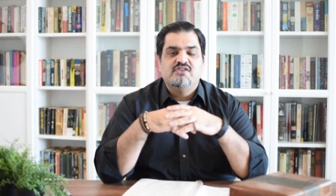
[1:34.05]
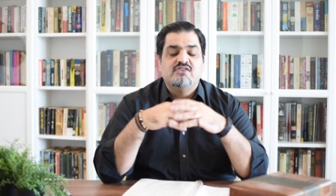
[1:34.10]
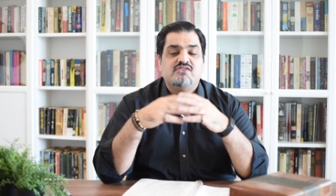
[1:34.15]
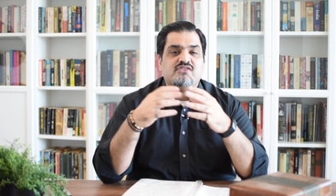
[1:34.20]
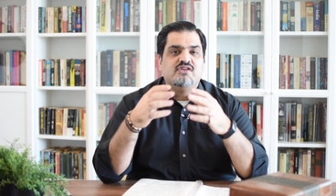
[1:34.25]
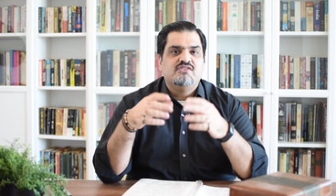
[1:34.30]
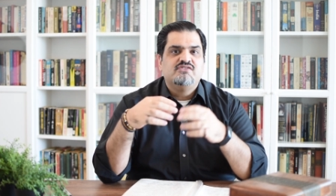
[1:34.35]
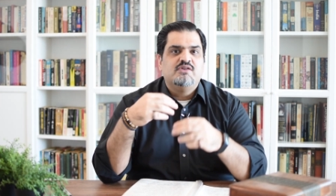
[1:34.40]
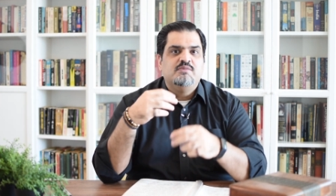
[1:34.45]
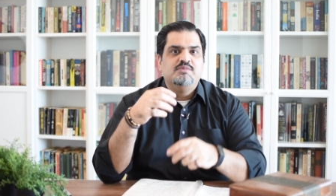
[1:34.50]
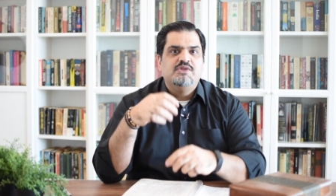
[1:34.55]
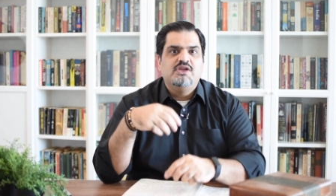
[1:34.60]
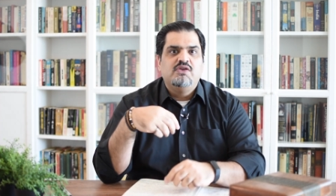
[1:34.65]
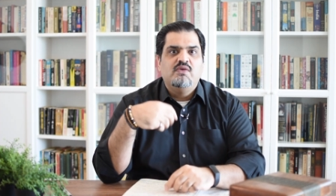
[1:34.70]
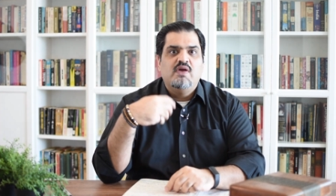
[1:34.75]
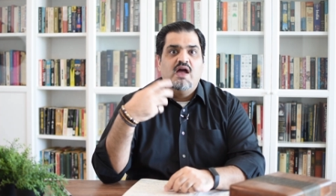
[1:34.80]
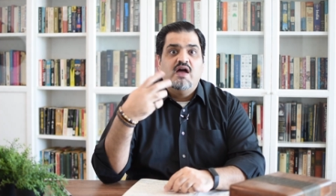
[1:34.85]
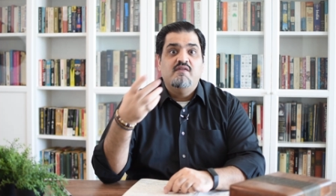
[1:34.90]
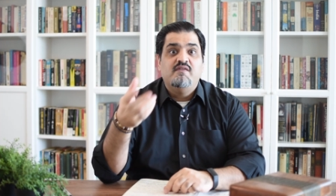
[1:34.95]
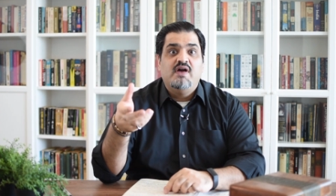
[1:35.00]
It's not something
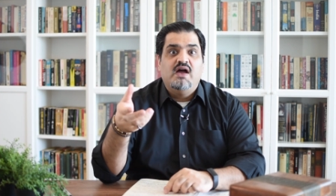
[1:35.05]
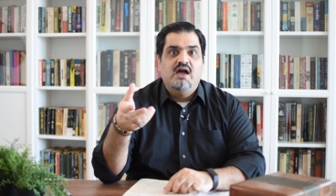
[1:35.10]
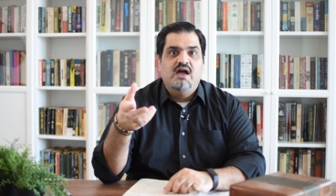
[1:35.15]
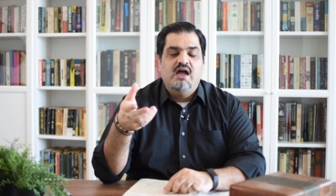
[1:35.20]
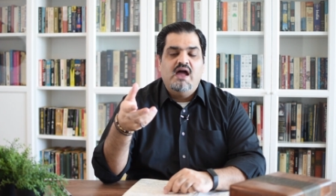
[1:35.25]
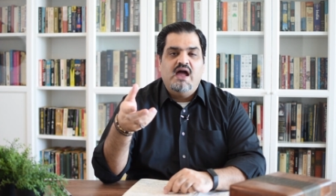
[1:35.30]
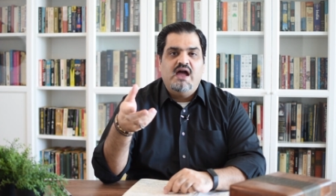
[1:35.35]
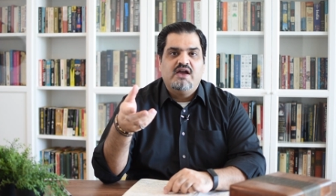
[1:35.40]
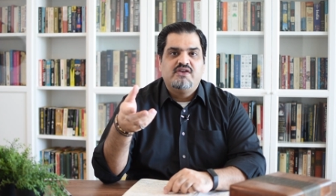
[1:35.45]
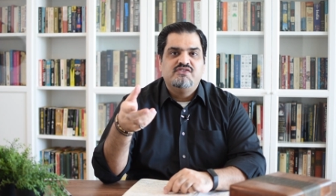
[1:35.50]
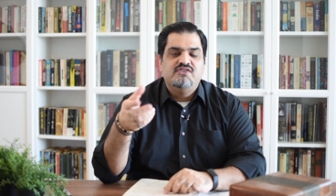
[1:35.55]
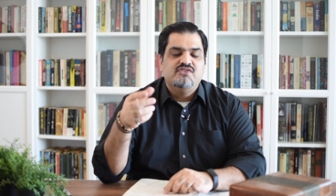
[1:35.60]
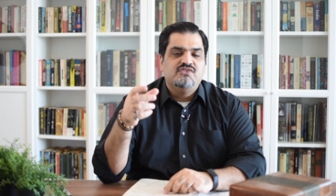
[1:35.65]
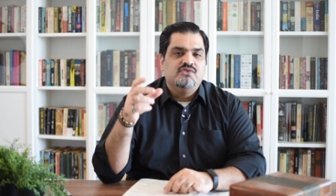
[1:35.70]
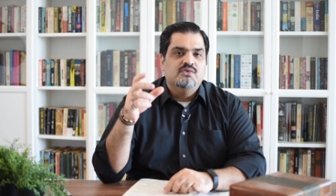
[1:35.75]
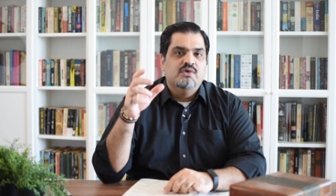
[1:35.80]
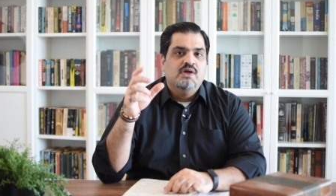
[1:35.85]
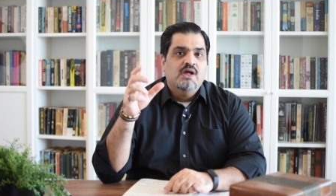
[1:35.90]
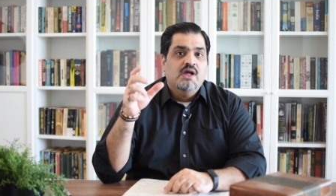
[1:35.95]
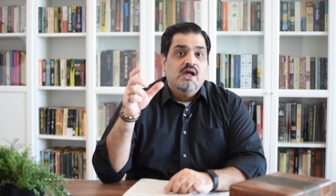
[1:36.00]
you have access
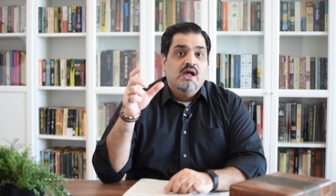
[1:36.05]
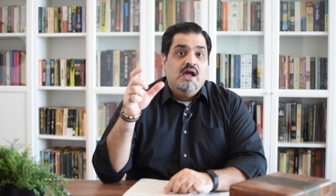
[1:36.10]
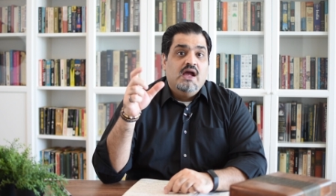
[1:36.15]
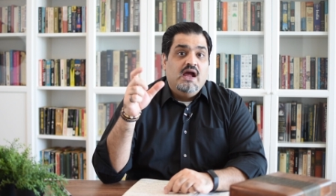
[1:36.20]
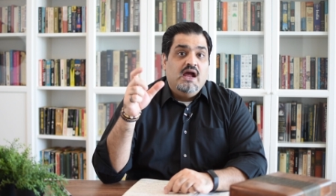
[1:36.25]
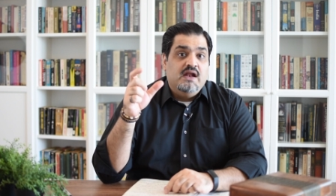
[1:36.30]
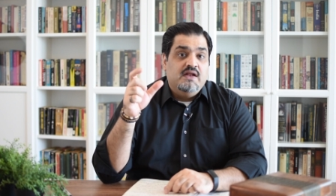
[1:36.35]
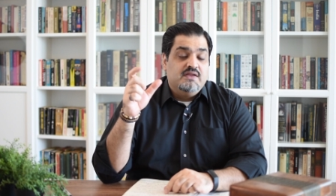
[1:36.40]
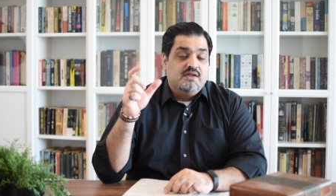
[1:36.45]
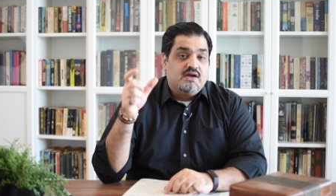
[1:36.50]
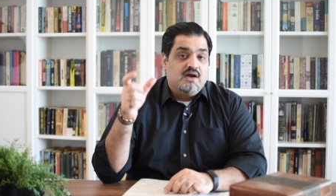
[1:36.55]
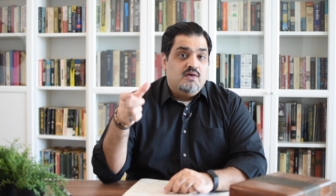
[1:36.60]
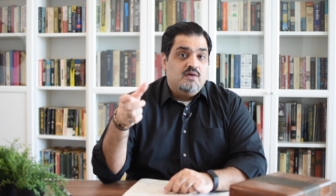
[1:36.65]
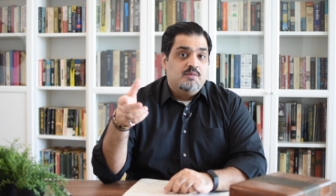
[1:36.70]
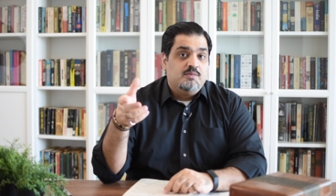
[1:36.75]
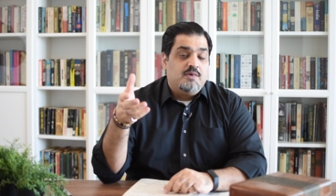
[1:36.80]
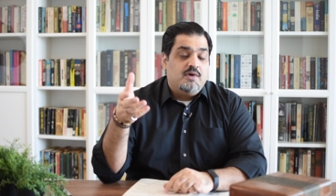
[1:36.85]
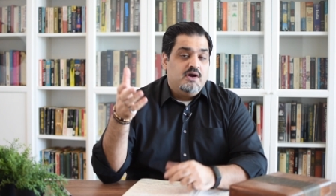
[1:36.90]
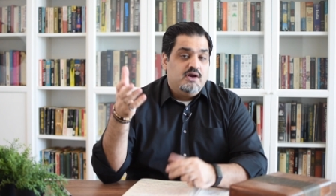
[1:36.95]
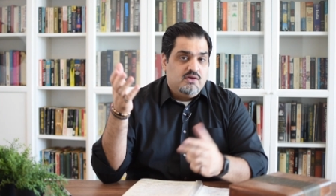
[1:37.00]
to, and the
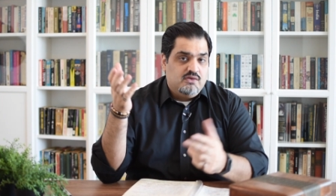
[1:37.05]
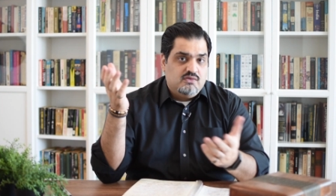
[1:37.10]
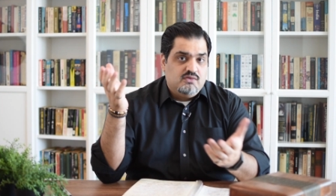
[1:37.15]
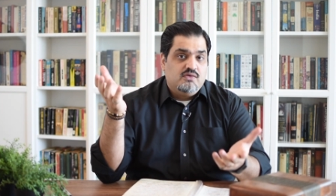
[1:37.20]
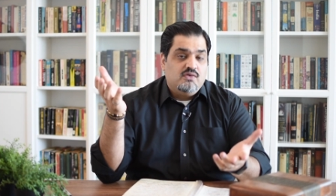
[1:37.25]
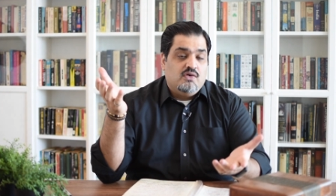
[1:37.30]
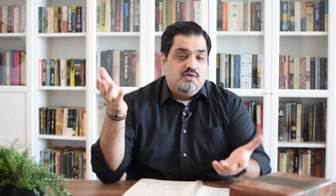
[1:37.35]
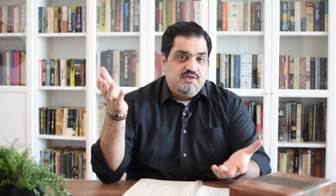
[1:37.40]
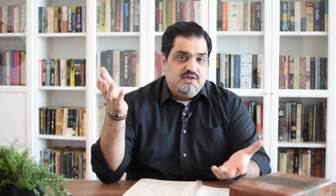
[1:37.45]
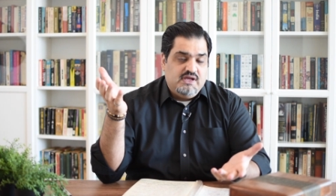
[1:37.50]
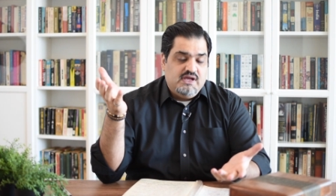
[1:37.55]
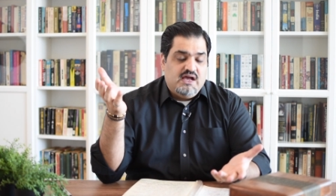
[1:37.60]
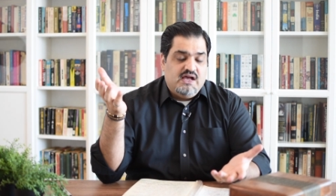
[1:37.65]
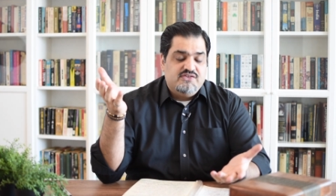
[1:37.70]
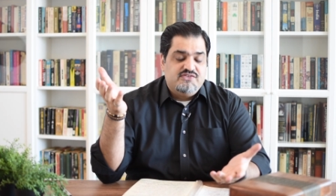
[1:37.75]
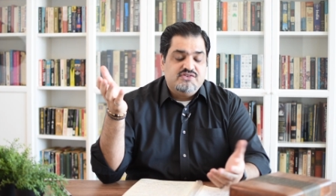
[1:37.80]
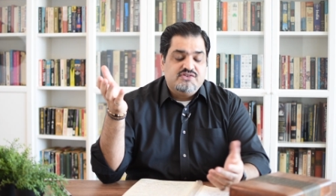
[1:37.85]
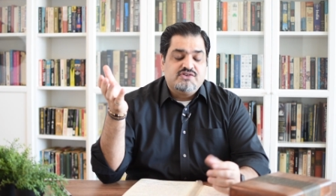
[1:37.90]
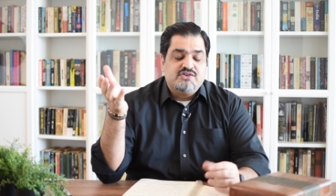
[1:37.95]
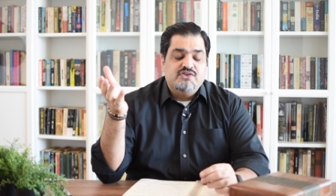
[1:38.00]
counterparty or the
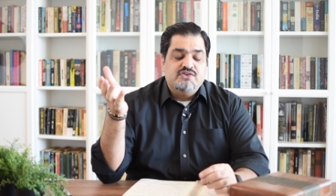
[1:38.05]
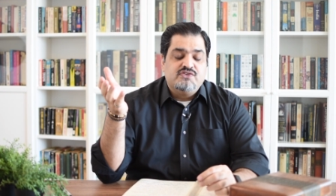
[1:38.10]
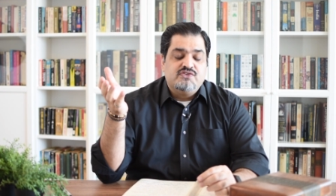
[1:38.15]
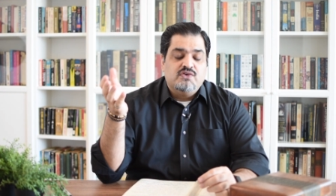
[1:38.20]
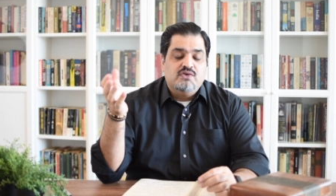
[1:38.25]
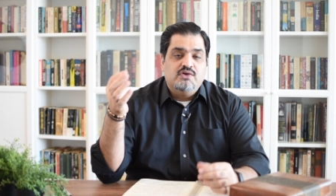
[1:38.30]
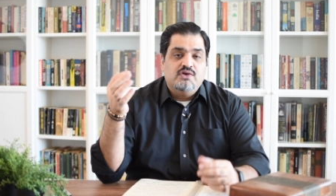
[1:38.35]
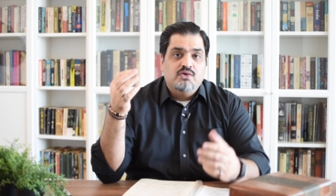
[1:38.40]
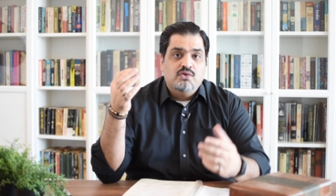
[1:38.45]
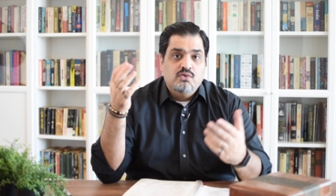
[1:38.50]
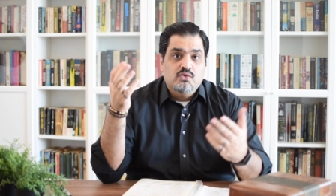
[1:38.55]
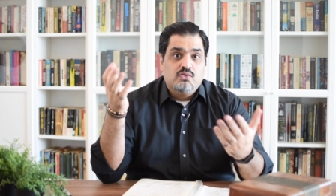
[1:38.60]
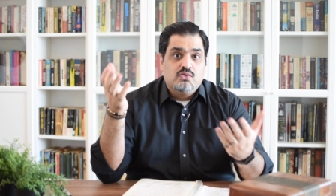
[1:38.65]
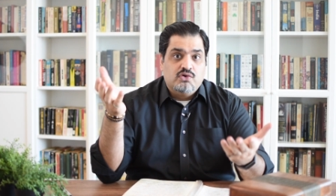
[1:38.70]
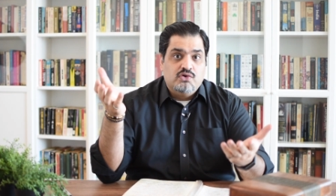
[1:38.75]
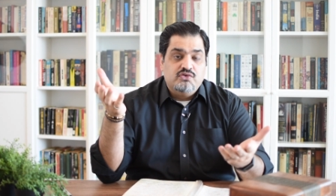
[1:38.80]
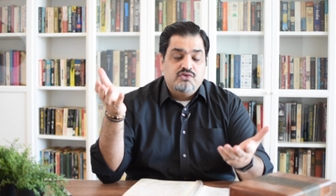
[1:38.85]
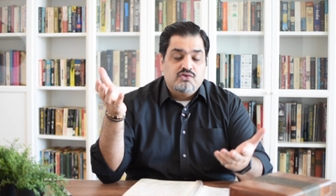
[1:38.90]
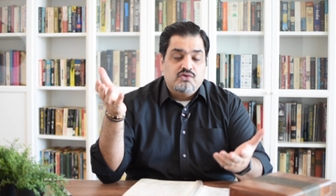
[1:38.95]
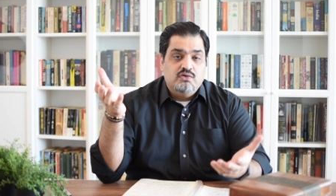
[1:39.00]
asset controller who
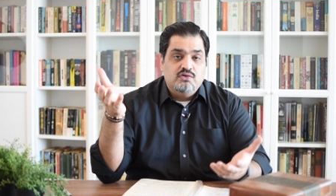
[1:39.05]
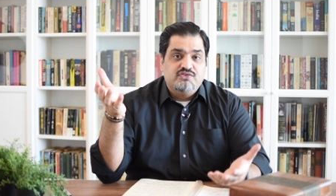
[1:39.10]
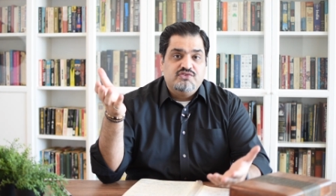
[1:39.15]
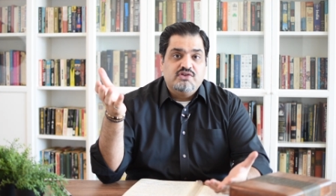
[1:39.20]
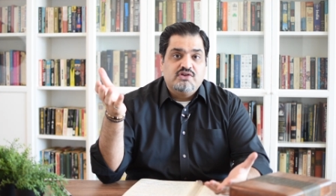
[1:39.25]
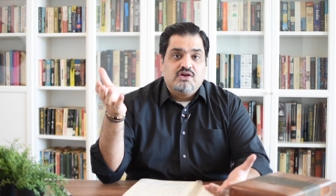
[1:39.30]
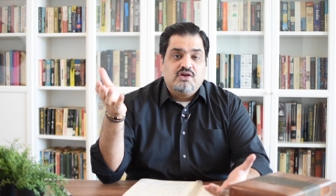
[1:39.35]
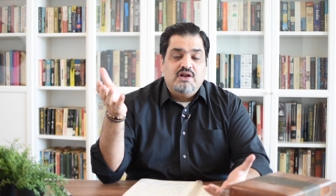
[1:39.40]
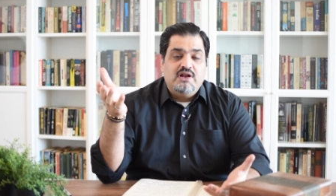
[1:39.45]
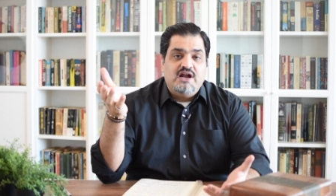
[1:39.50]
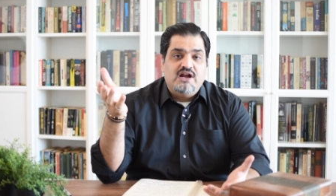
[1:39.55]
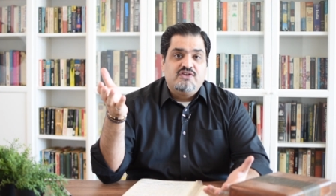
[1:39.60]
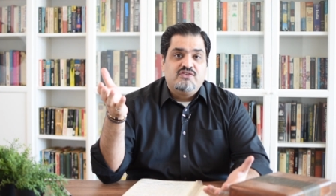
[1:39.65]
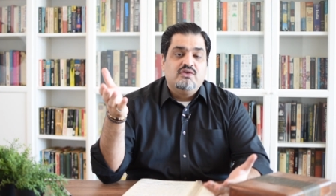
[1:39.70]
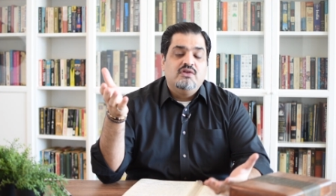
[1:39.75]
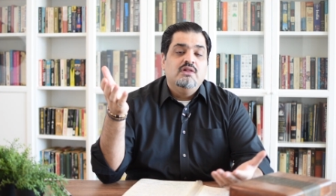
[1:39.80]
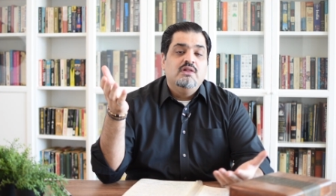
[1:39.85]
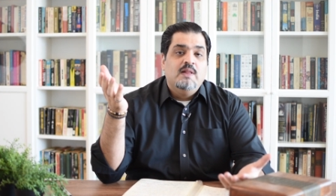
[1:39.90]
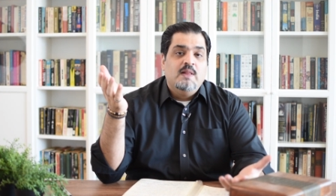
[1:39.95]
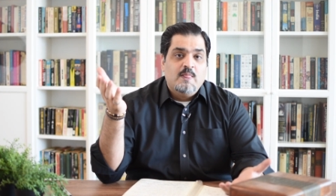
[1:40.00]
controls the
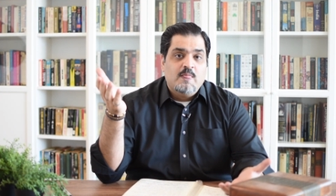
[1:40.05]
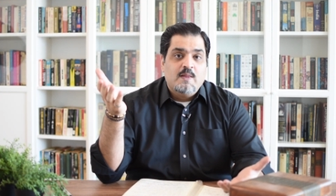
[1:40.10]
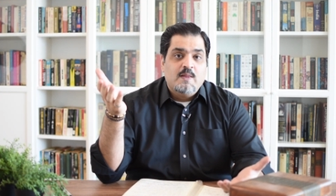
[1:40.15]
collateral